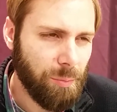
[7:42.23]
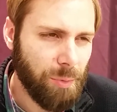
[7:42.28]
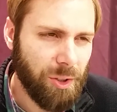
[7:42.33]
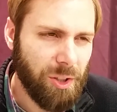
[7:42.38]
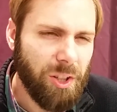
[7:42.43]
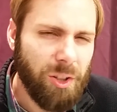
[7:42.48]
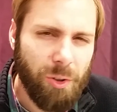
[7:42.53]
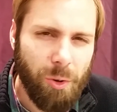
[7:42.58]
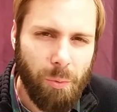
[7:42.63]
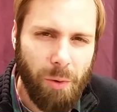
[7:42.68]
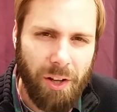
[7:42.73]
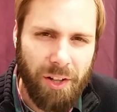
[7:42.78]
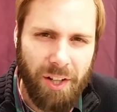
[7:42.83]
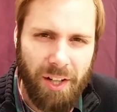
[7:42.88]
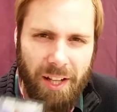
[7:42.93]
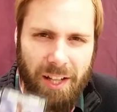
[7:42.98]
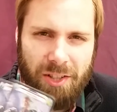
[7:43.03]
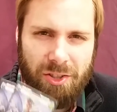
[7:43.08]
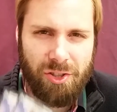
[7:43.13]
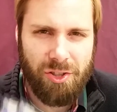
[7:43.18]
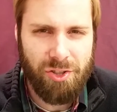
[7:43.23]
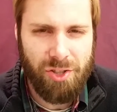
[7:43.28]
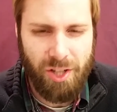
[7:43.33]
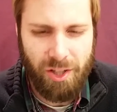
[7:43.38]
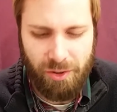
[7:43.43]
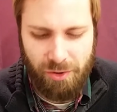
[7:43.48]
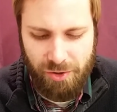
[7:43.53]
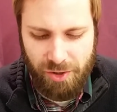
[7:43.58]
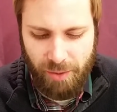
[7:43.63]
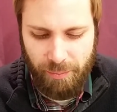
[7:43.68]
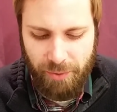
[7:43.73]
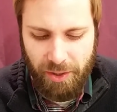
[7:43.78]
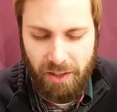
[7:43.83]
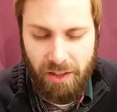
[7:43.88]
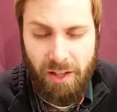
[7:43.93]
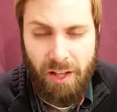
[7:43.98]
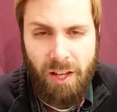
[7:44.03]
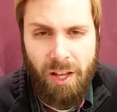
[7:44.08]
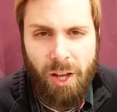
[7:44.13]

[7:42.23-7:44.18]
but, why not Ancient Chant or something?